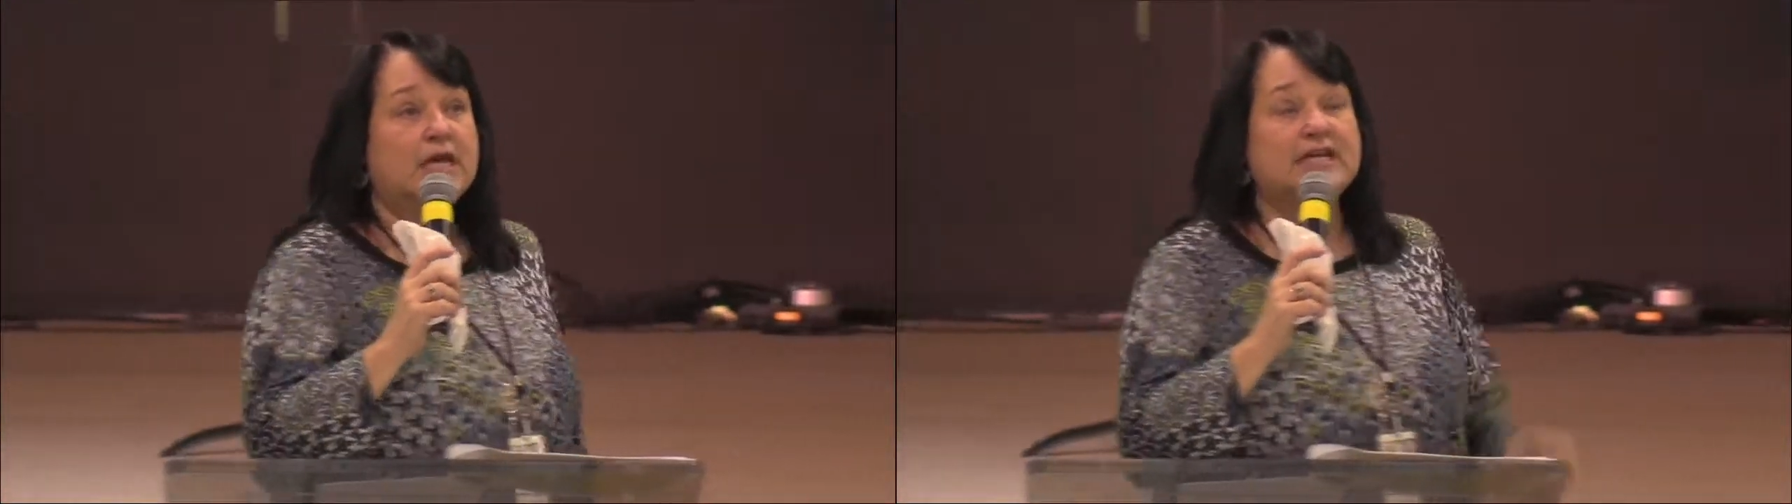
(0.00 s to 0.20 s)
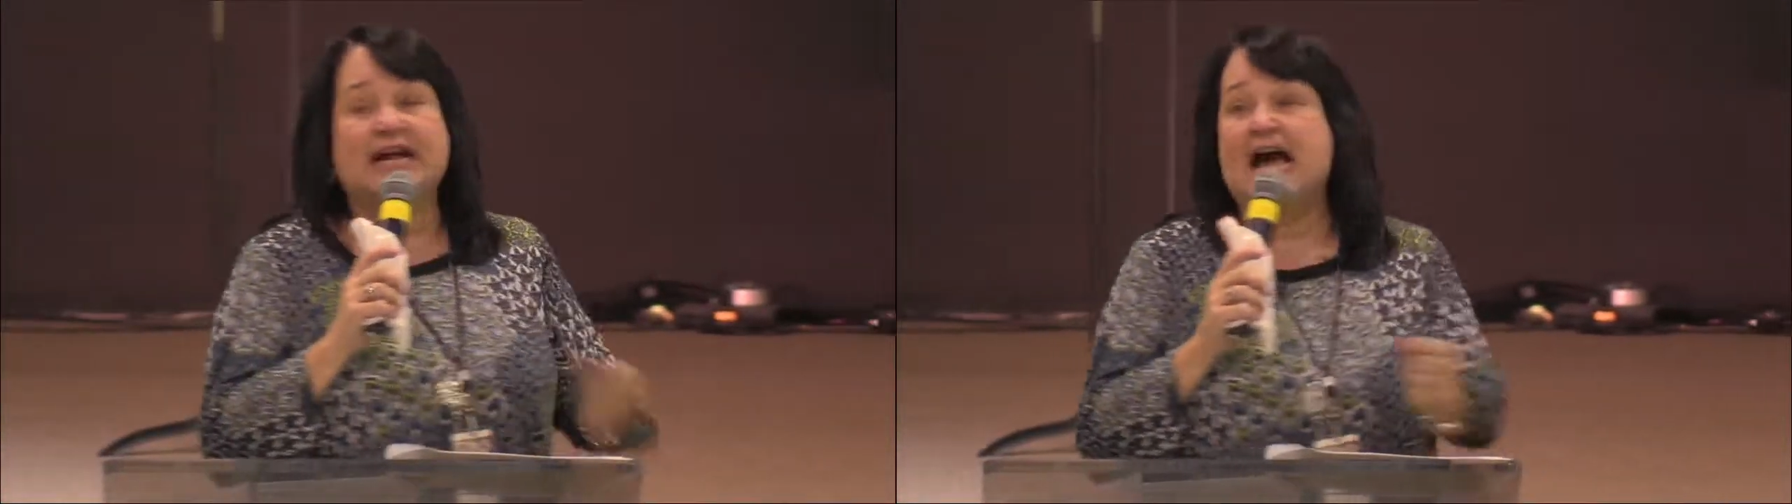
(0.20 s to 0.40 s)

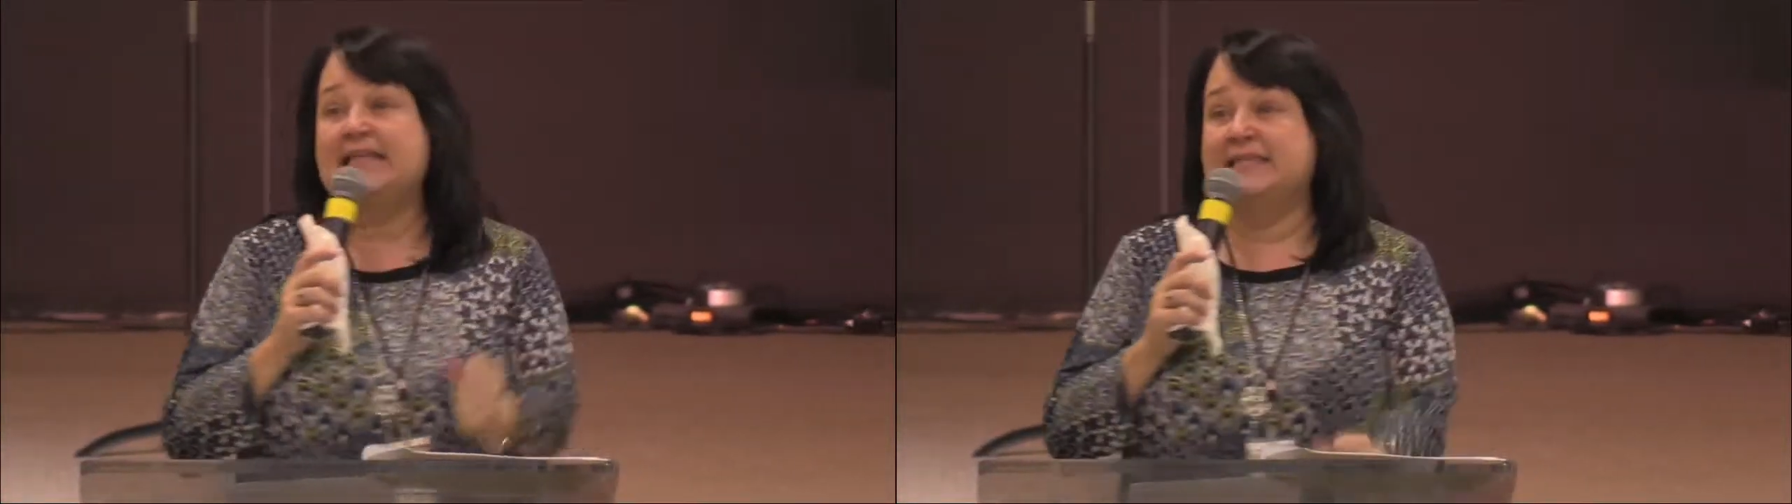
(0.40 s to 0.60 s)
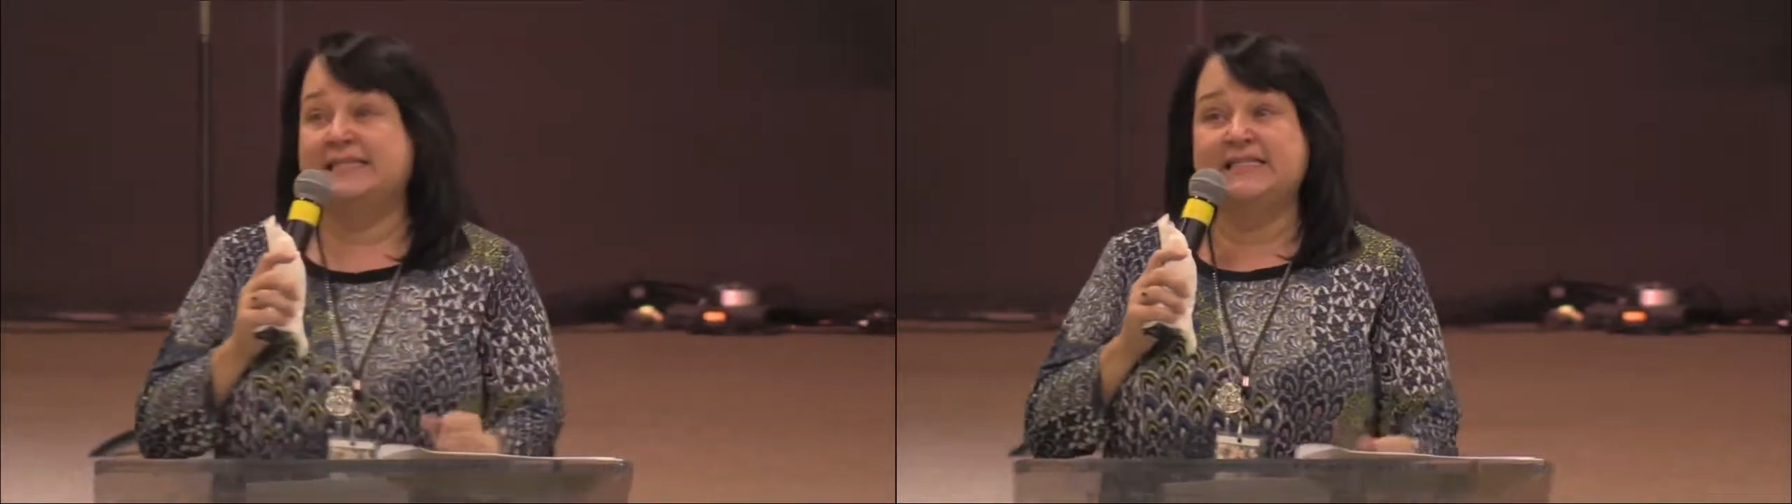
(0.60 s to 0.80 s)

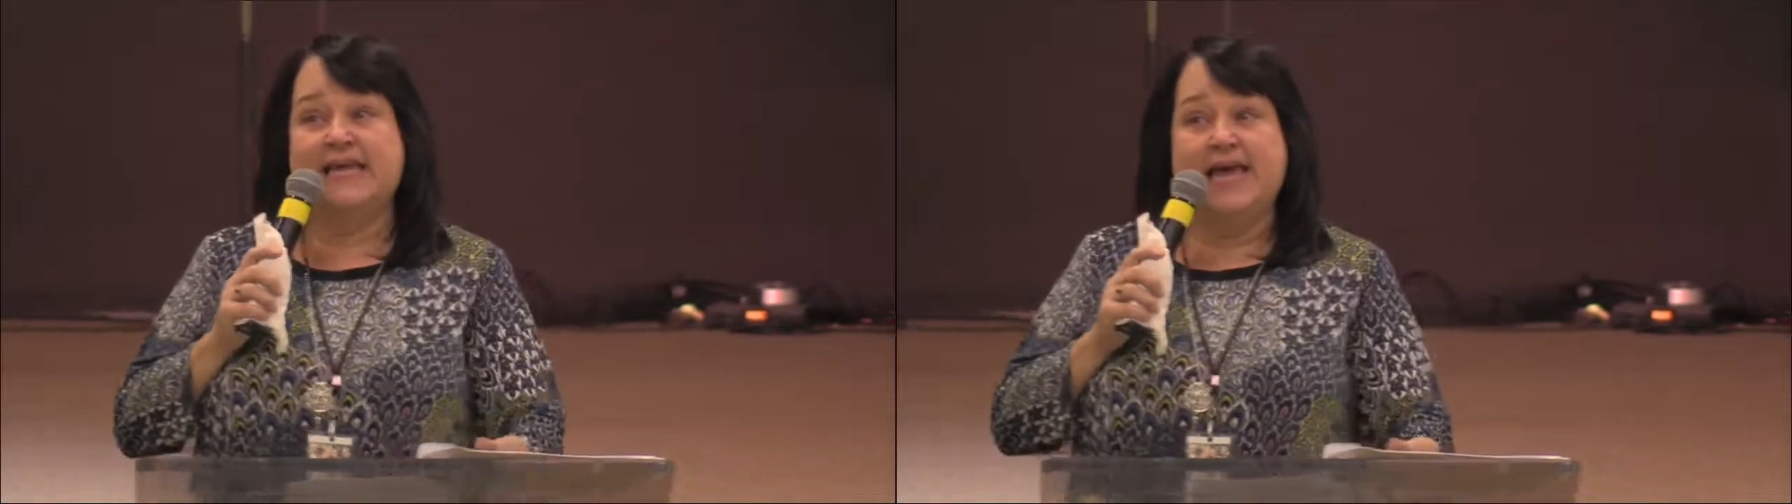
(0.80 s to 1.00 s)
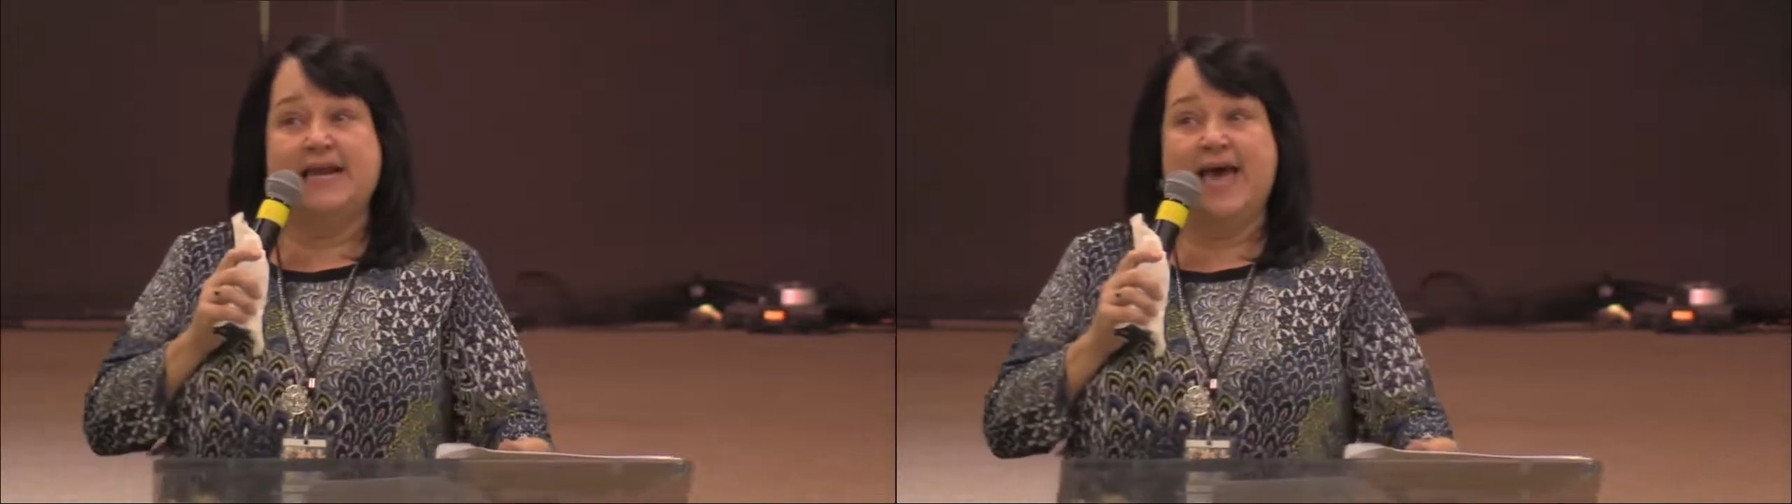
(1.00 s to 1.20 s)
God, this
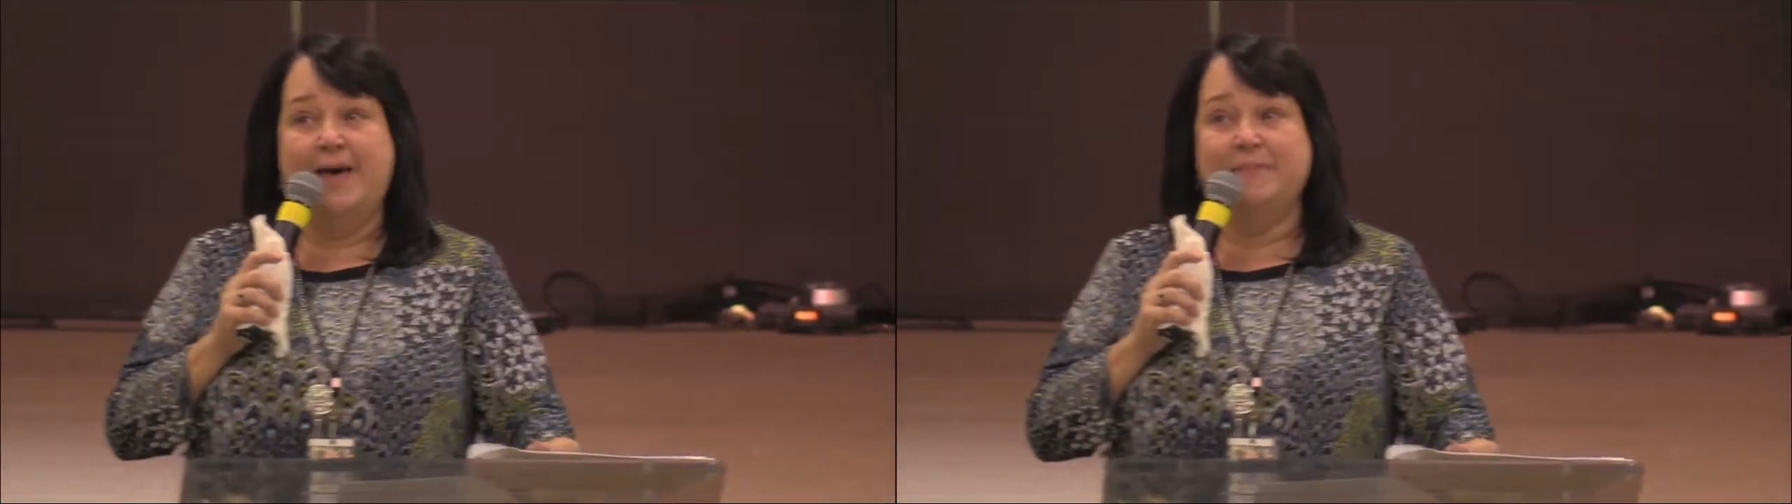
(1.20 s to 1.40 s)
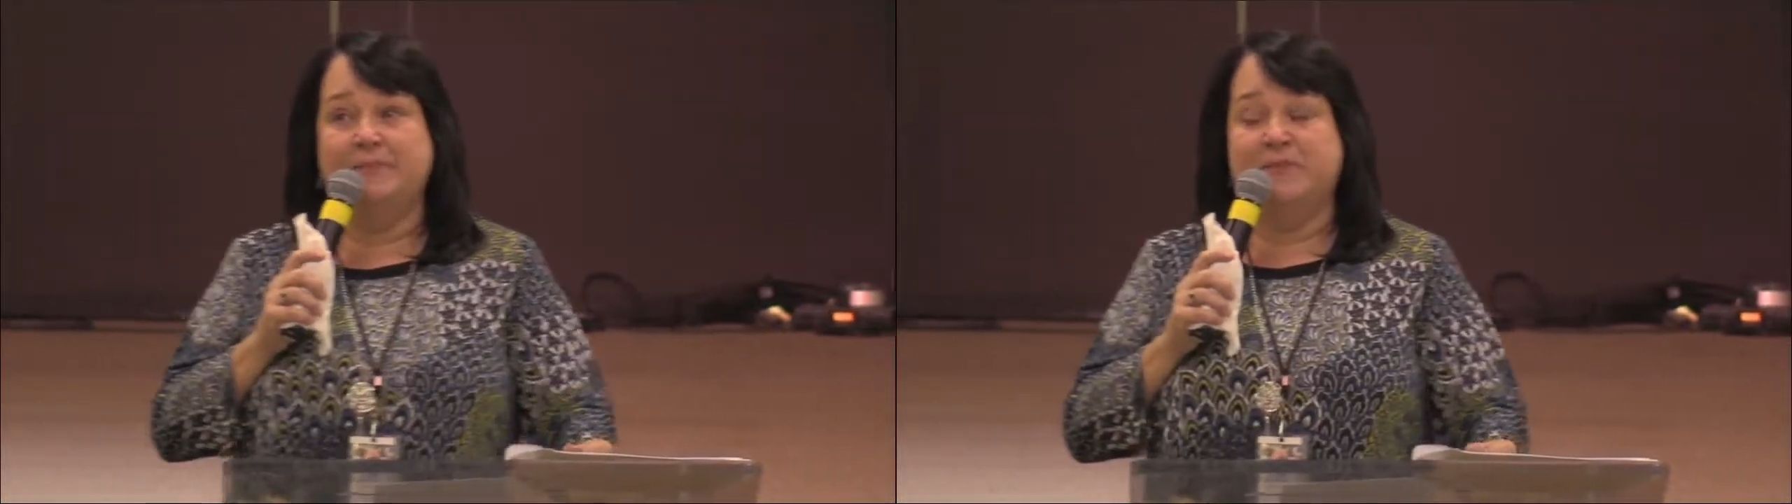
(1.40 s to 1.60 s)
can't
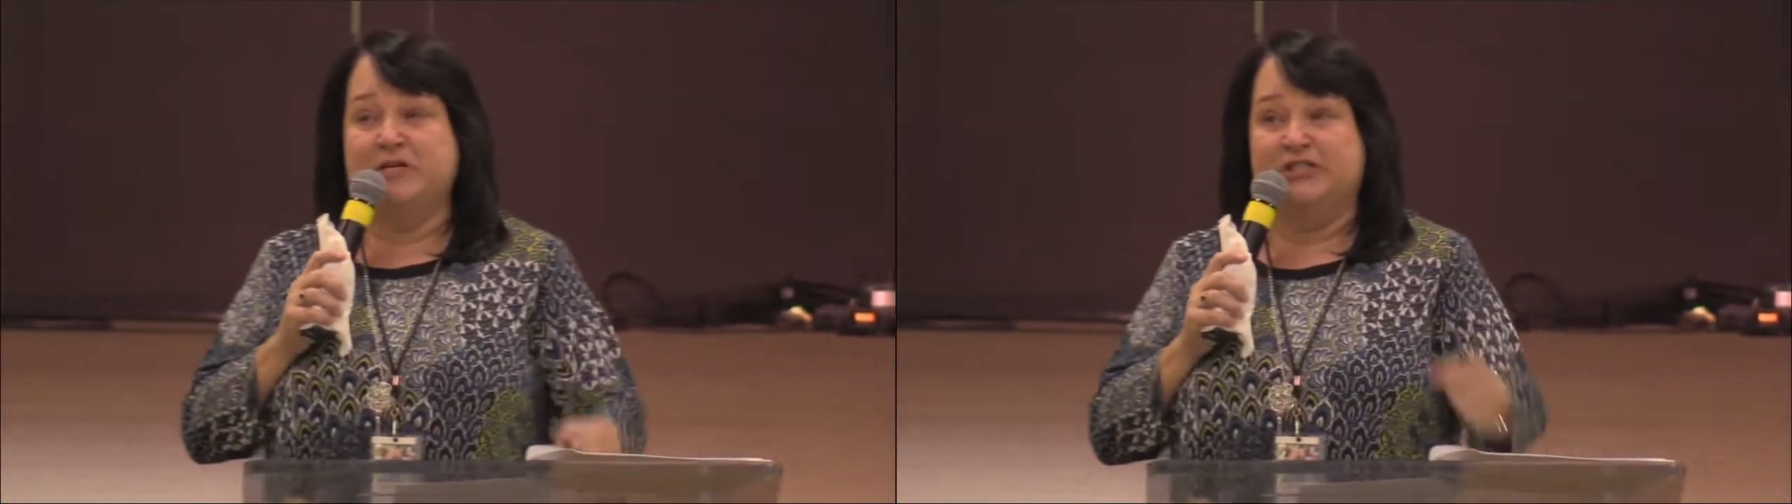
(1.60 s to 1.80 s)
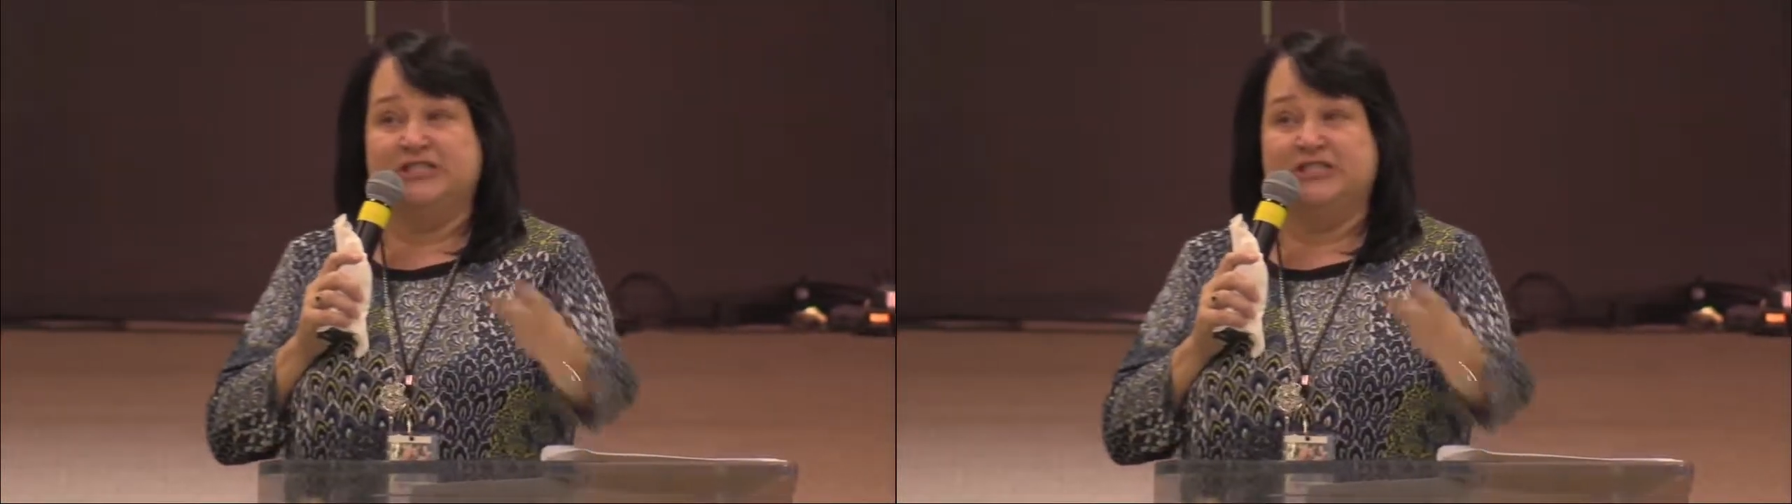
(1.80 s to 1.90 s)
happen because